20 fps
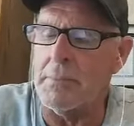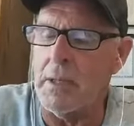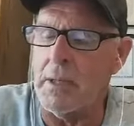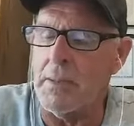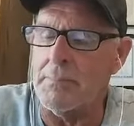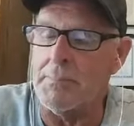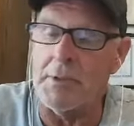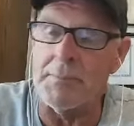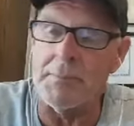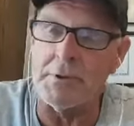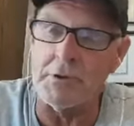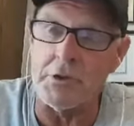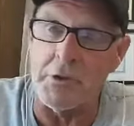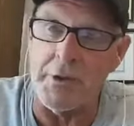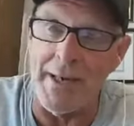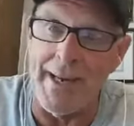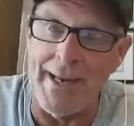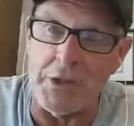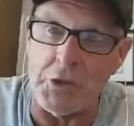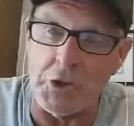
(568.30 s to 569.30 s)

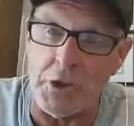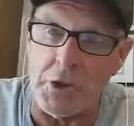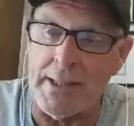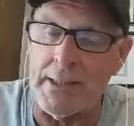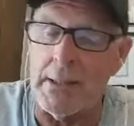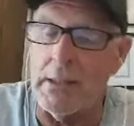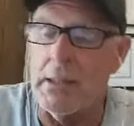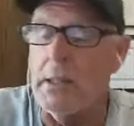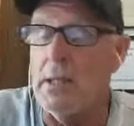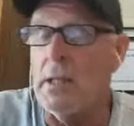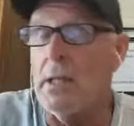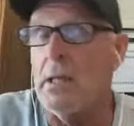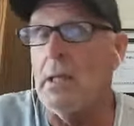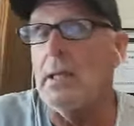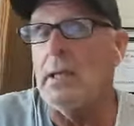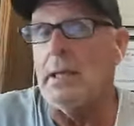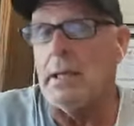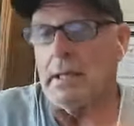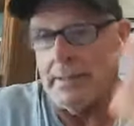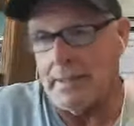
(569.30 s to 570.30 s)
premature aging,
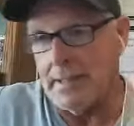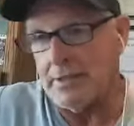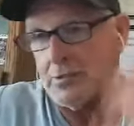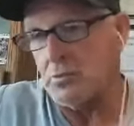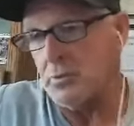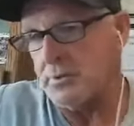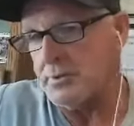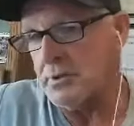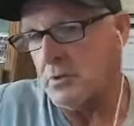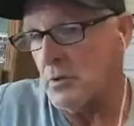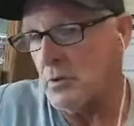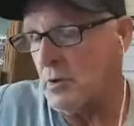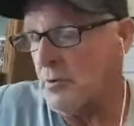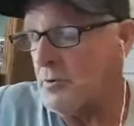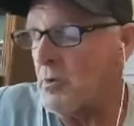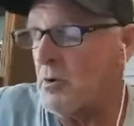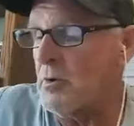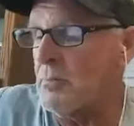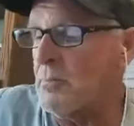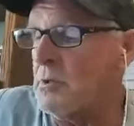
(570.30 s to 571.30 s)
and that's what the growth
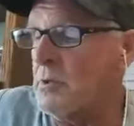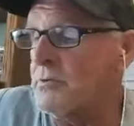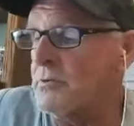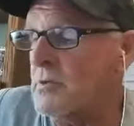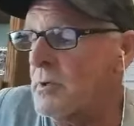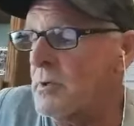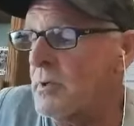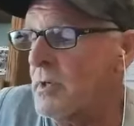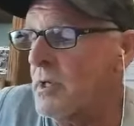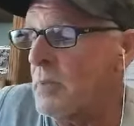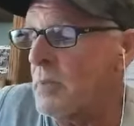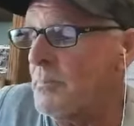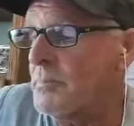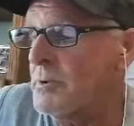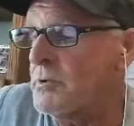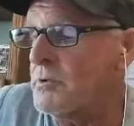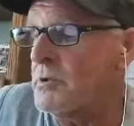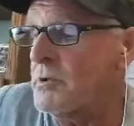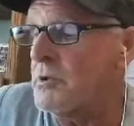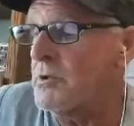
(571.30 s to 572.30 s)
hormone is going to help
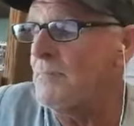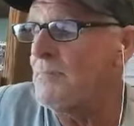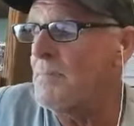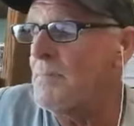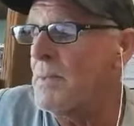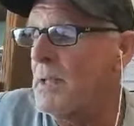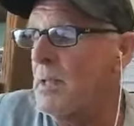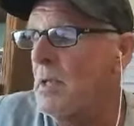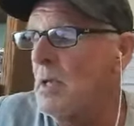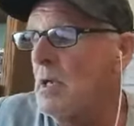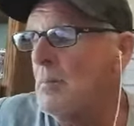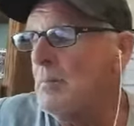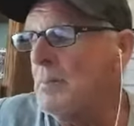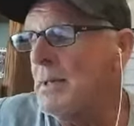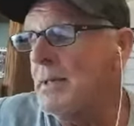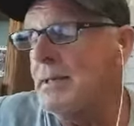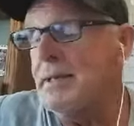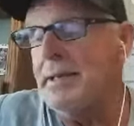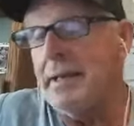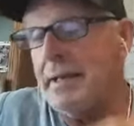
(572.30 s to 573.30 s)
you do.
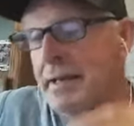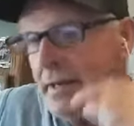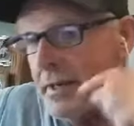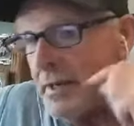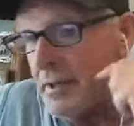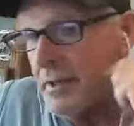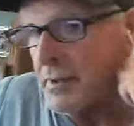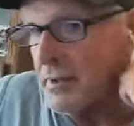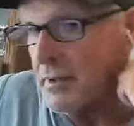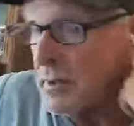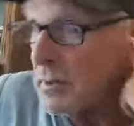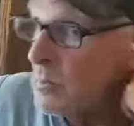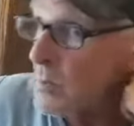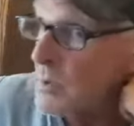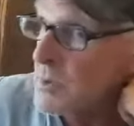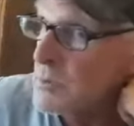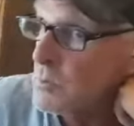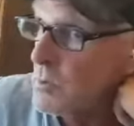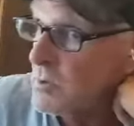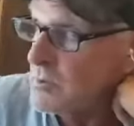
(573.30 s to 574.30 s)
But here,
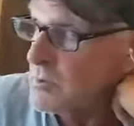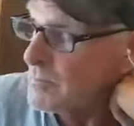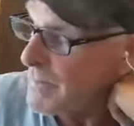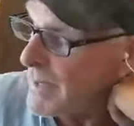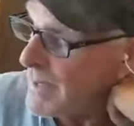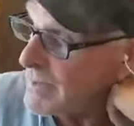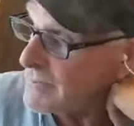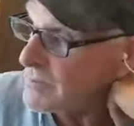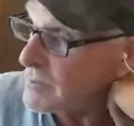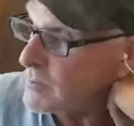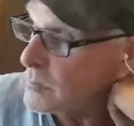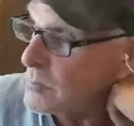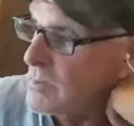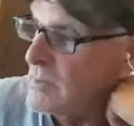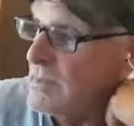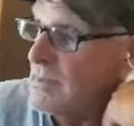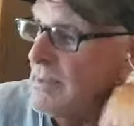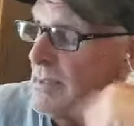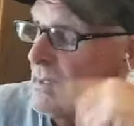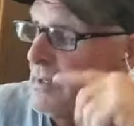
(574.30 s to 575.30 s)
what makes it
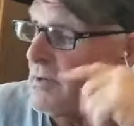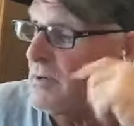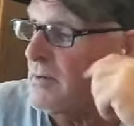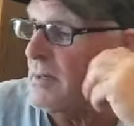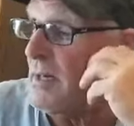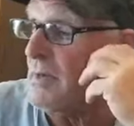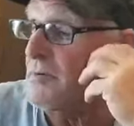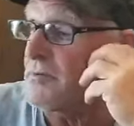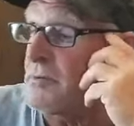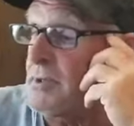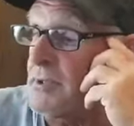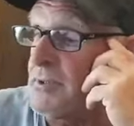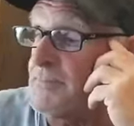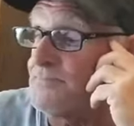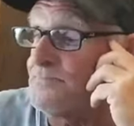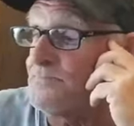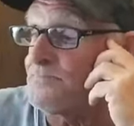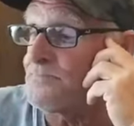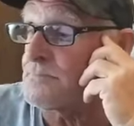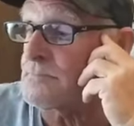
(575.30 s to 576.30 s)
really
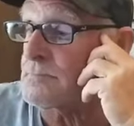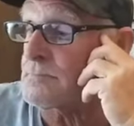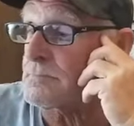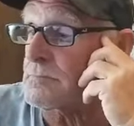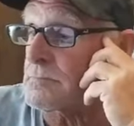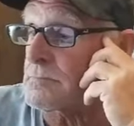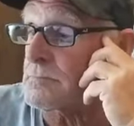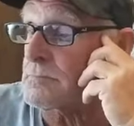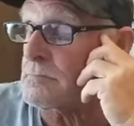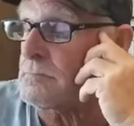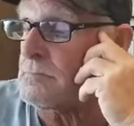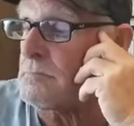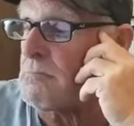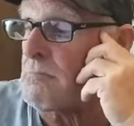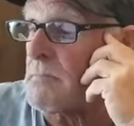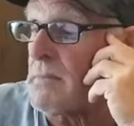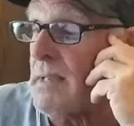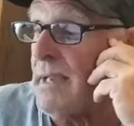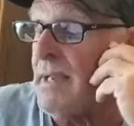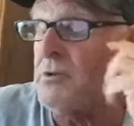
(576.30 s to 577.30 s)
interesting
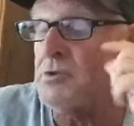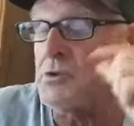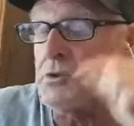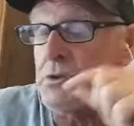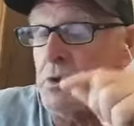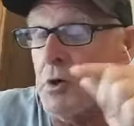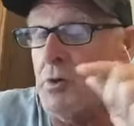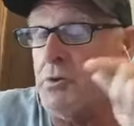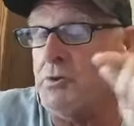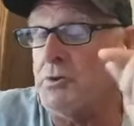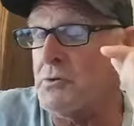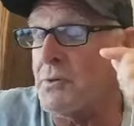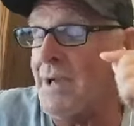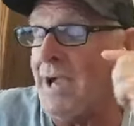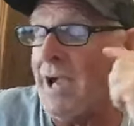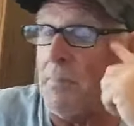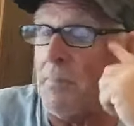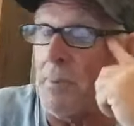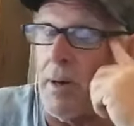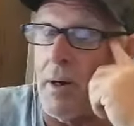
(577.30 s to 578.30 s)
and shows you
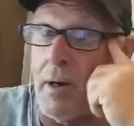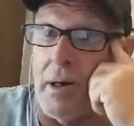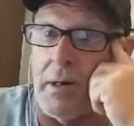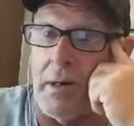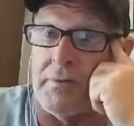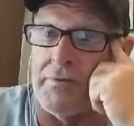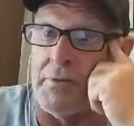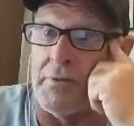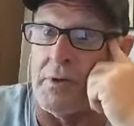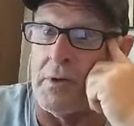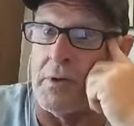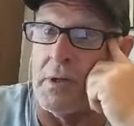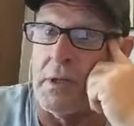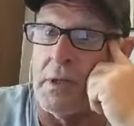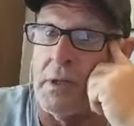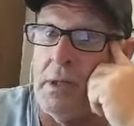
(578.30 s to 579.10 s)
how powerful